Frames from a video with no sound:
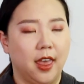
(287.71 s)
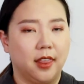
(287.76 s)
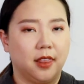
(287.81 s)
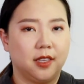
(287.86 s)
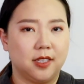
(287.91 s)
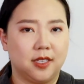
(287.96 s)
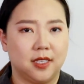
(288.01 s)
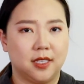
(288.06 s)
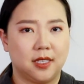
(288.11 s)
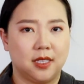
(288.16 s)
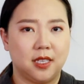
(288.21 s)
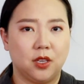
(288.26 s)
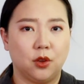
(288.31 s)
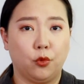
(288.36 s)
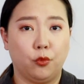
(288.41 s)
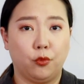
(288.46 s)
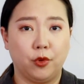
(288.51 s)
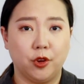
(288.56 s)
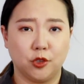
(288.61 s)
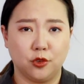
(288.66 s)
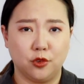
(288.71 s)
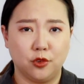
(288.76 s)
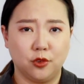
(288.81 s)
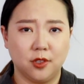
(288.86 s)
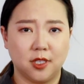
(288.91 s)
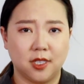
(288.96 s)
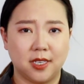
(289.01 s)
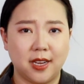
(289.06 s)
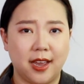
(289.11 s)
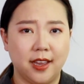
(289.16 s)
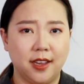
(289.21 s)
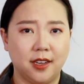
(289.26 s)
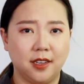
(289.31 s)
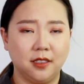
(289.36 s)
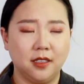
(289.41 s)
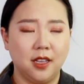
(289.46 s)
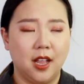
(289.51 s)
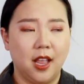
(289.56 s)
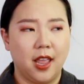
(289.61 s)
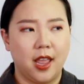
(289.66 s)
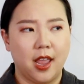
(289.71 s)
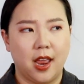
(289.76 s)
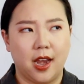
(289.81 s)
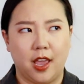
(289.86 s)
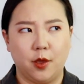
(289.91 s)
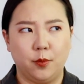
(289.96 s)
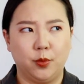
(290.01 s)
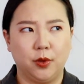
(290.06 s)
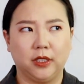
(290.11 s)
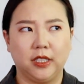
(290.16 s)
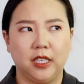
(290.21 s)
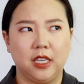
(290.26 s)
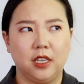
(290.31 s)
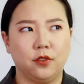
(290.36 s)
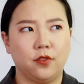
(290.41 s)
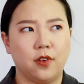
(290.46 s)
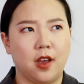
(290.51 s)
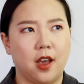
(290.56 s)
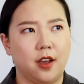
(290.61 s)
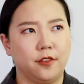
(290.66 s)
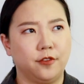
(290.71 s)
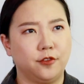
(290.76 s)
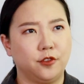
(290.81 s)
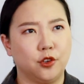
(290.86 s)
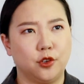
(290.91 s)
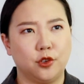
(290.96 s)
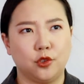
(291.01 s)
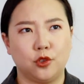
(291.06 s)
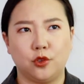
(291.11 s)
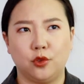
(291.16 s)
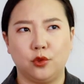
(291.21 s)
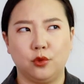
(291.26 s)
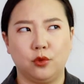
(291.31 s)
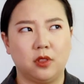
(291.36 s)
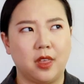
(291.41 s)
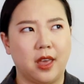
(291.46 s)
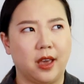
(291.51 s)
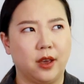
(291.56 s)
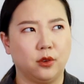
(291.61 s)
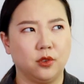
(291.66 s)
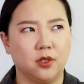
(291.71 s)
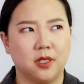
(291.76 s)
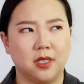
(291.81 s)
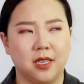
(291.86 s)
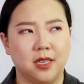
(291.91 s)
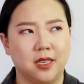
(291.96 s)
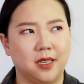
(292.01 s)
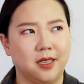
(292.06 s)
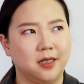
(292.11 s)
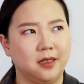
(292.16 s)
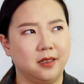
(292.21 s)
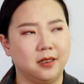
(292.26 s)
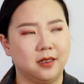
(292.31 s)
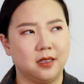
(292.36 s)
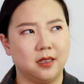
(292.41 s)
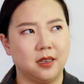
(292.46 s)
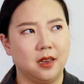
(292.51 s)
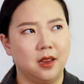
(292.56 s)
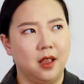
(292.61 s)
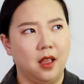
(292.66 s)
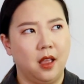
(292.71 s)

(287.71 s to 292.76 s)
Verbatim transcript: This is the original style and I believe after 2000